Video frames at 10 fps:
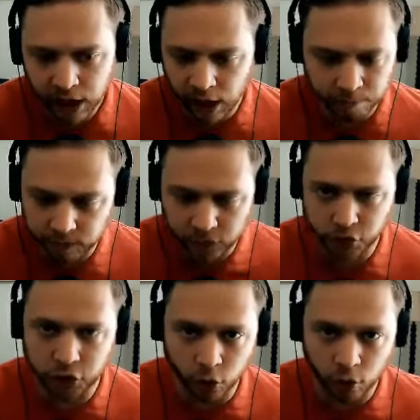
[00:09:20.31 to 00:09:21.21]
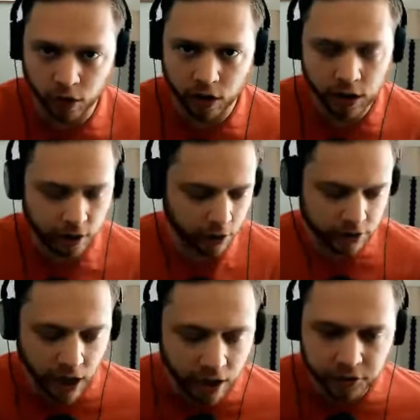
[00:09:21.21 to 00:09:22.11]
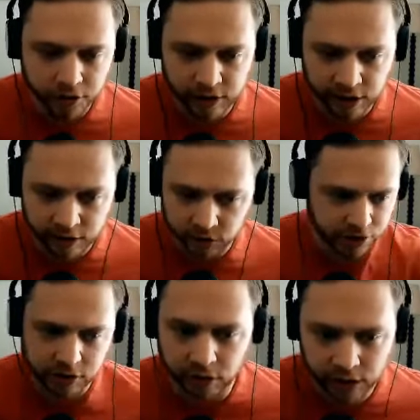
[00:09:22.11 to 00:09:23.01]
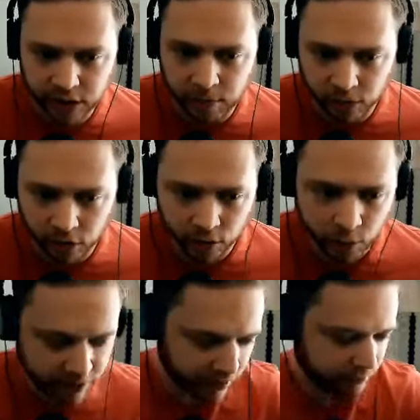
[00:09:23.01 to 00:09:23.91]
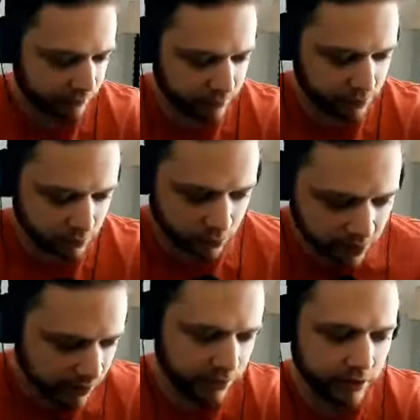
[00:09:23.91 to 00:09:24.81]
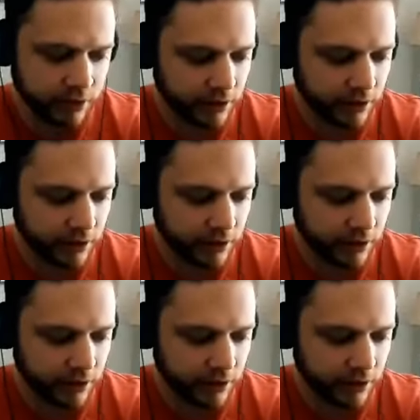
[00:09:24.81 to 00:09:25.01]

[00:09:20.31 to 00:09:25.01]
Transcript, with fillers: Um, sure, those other things are still going to come along with it written,